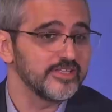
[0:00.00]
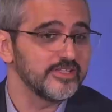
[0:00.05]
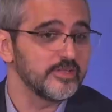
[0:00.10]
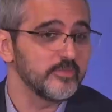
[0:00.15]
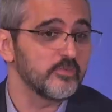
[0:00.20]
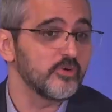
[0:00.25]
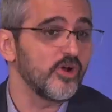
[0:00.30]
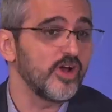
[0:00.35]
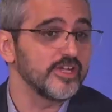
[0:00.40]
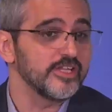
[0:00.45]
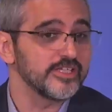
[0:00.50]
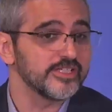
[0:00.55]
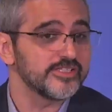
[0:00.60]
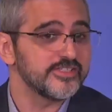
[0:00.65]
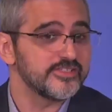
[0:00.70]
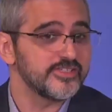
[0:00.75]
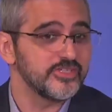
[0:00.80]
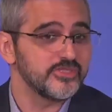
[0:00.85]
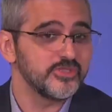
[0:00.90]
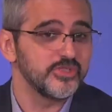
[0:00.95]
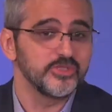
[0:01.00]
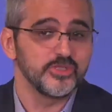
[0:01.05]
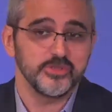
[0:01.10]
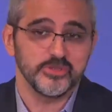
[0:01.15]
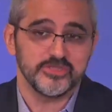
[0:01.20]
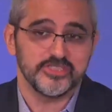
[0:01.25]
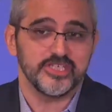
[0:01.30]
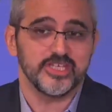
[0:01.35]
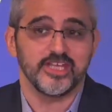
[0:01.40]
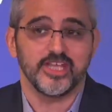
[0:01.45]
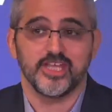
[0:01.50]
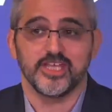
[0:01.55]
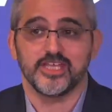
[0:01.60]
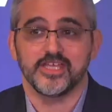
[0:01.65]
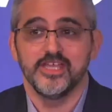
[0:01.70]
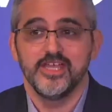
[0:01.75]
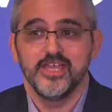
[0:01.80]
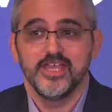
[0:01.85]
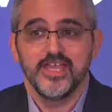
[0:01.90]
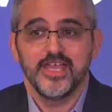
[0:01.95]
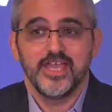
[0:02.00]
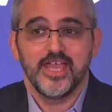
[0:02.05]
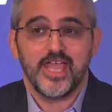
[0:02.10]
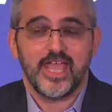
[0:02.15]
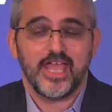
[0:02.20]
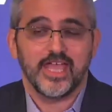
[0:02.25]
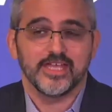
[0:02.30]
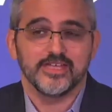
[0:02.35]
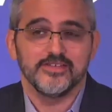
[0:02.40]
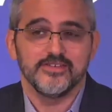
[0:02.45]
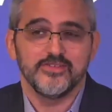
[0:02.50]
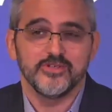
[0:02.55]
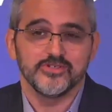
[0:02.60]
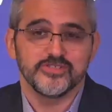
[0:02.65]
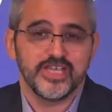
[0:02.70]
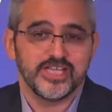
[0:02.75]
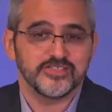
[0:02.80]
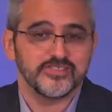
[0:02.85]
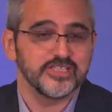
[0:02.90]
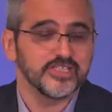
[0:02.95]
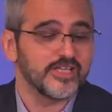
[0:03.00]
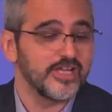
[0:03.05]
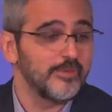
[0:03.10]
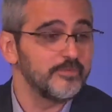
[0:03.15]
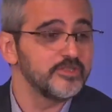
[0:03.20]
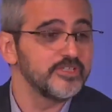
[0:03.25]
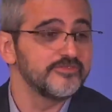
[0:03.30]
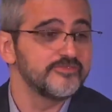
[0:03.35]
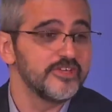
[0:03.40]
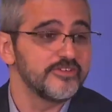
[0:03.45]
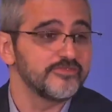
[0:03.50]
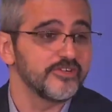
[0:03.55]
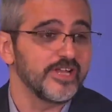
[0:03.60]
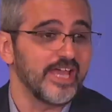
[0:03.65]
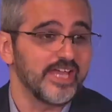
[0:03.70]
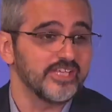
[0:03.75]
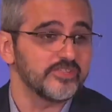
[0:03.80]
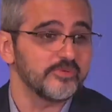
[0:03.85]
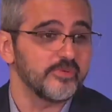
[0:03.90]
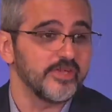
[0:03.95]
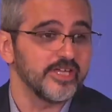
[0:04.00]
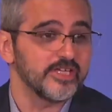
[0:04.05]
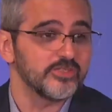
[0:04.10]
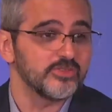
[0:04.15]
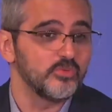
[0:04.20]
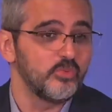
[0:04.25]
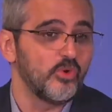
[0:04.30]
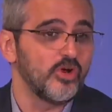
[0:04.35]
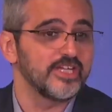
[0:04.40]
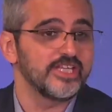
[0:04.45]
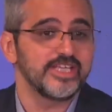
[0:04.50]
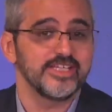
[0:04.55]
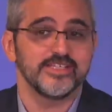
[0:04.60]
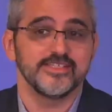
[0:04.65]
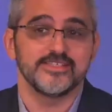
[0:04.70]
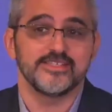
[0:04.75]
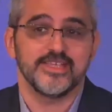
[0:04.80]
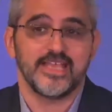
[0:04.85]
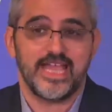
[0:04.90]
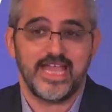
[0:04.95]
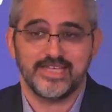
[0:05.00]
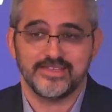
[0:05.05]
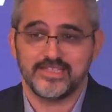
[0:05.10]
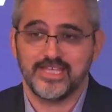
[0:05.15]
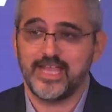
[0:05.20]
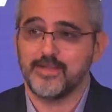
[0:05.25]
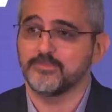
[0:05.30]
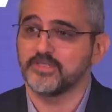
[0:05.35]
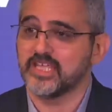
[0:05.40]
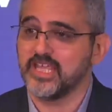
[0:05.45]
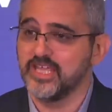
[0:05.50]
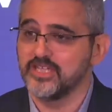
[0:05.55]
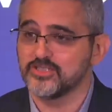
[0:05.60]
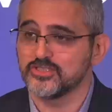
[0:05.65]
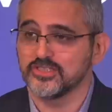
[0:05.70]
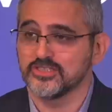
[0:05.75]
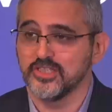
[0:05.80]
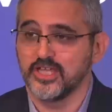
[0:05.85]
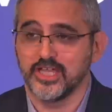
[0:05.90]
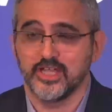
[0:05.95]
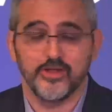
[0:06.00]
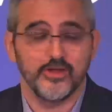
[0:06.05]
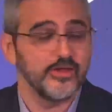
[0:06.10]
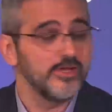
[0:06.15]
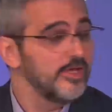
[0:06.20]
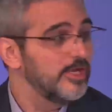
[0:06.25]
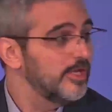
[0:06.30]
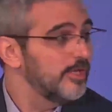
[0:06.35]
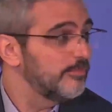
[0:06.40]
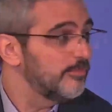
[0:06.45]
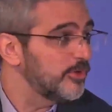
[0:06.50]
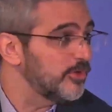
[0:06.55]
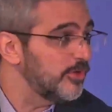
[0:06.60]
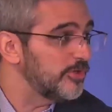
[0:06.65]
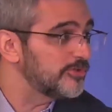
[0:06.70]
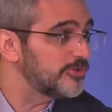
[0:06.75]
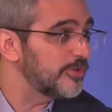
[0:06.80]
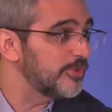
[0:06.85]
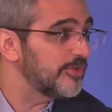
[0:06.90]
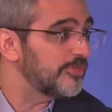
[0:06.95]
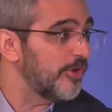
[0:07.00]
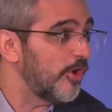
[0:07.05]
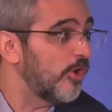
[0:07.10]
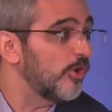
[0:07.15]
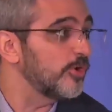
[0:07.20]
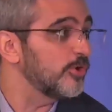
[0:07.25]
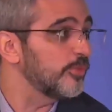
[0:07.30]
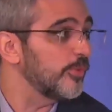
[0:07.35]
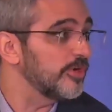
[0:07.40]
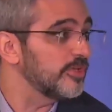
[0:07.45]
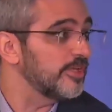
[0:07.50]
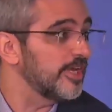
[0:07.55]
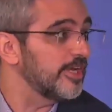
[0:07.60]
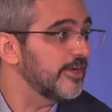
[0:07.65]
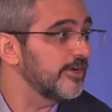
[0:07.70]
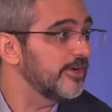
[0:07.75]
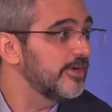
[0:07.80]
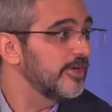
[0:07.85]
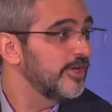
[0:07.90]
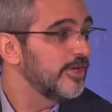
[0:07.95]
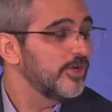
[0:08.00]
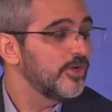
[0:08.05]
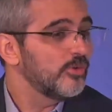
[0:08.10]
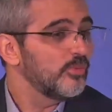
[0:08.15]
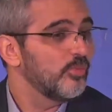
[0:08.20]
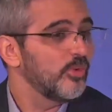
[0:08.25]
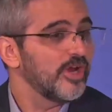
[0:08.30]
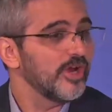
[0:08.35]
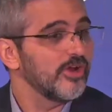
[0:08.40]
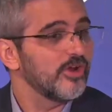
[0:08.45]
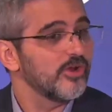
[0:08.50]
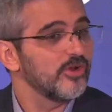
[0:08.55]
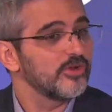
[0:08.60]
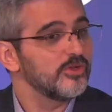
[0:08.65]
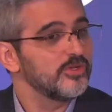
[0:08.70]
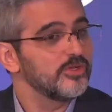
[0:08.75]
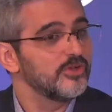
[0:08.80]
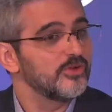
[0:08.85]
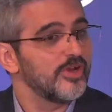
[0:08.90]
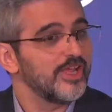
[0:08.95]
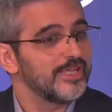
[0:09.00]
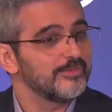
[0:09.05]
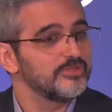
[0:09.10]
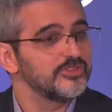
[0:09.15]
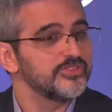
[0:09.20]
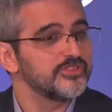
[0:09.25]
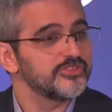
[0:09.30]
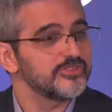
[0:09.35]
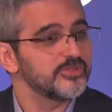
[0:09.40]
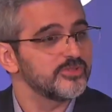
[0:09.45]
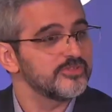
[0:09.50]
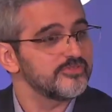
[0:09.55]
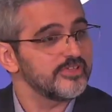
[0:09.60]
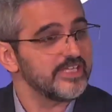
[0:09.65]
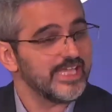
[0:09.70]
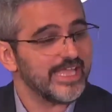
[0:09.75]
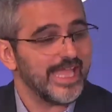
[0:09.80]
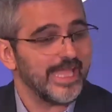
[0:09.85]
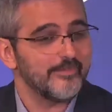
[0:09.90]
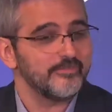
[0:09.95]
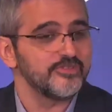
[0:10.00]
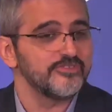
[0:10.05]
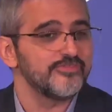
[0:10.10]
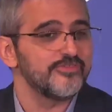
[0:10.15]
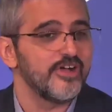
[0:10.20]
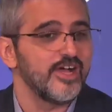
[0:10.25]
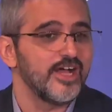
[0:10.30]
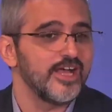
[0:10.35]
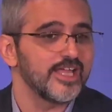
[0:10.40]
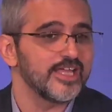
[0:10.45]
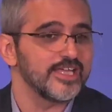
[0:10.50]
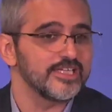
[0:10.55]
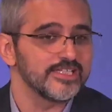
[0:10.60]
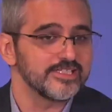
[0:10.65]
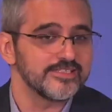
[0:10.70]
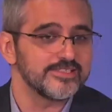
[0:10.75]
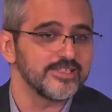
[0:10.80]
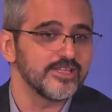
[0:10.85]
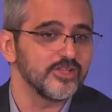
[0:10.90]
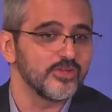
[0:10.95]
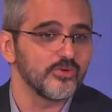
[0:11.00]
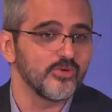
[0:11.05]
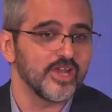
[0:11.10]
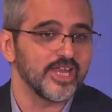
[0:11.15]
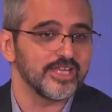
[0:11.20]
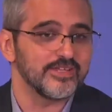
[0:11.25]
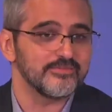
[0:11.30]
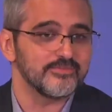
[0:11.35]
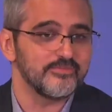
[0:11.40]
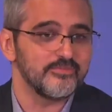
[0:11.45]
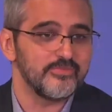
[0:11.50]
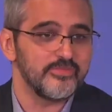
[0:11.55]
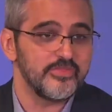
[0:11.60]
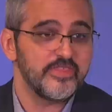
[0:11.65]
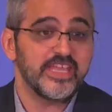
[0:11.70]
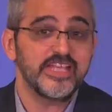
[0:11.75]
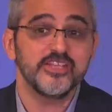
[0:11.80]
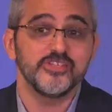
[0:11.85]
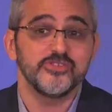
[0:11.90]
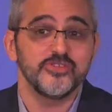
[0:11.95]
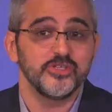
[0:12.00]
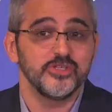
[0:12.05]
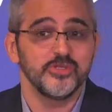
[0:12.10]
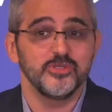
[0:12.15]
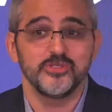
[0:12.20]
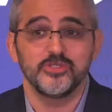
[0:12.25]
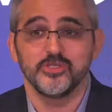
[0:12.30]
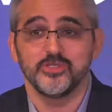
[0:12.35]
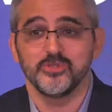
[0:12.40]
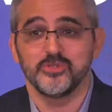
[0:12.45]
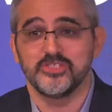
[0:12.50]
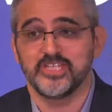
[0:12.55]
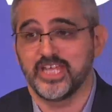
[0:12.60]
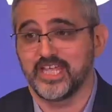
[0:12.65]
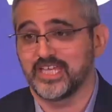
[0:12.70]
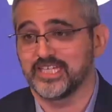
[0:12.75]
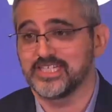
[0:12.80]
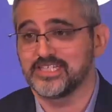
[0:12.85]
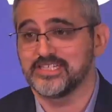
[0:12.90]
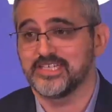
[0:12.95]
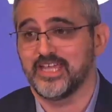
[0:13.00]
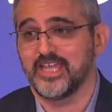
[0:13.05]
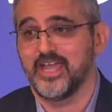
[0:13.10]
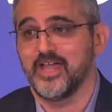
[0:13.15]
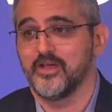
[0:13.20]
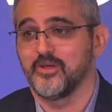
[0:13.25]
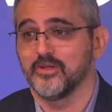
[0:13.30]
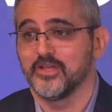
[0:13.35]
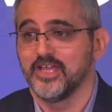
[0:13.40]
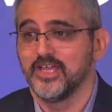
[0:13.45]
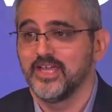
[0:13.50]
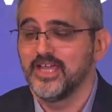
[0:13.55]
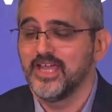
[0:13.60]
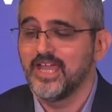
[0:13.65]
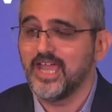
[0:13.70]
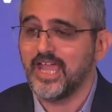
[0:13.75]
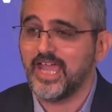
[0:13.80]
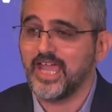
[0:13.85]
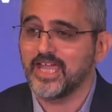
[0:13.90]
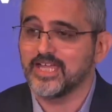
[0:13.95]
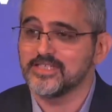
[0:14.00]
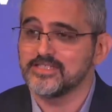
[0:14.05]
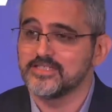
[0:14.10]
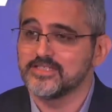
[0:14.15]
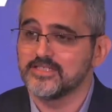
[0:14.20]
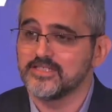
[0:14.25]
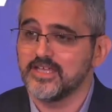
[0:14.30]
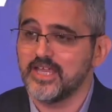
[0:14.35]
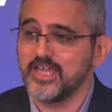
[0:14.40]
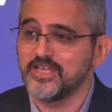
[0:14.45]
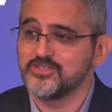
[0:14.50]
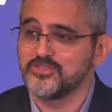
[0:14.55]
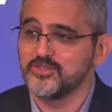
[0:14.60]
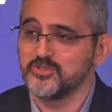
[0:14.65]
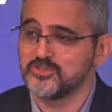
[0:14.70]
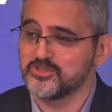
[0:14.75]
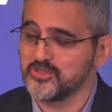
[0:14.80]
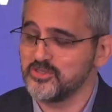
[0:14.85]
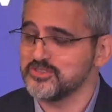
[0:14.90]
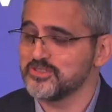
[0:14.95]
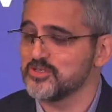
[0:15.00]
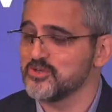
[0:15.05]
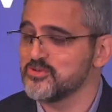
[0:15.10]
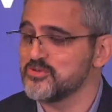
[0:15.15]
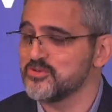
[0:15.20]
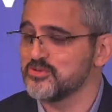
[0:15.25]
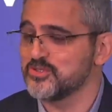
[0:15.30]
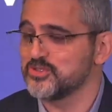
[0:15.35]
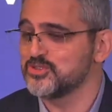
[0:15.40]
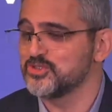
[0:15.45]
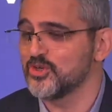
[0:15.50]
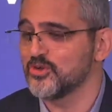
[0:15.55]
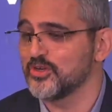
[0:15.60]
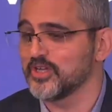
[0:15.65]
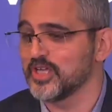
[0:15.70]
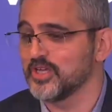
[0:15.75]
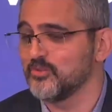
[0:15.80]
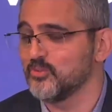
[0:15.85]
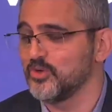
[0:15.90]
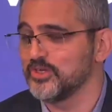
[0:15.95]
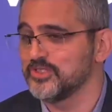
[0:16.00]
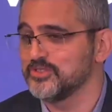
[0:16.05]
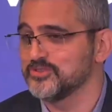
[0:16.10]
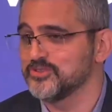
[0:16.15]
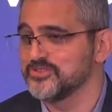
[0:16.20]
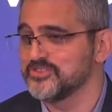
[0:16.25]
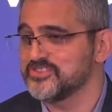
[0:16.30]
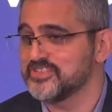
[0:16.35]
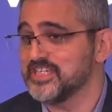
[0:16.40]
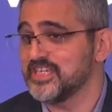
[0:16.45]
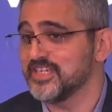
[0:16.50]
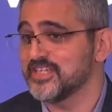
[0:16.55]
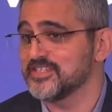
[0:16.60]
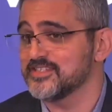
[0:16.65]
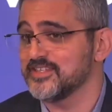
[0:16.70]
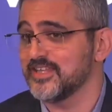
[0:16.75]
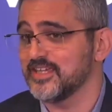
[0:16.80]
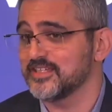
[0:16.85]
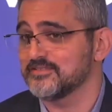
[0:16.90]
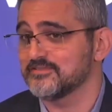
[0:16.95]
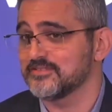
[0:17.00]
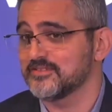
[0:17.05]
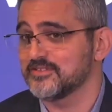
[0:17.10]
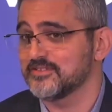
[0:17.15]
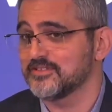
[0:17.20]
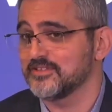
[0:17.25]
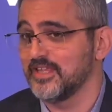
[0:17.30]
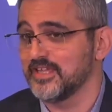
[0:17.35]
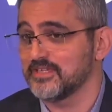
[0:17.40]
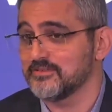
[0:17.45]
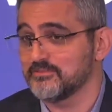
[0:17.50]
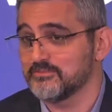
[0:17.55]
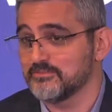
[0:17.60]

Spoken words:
the products that you use today. And there's actually a couple of different aspects. One is at the application layer, but also at the hardware layer, where you're able to sort of amplify and accelerate things that you do day in and day out. And as you start to go through the journey, what you'll see is that like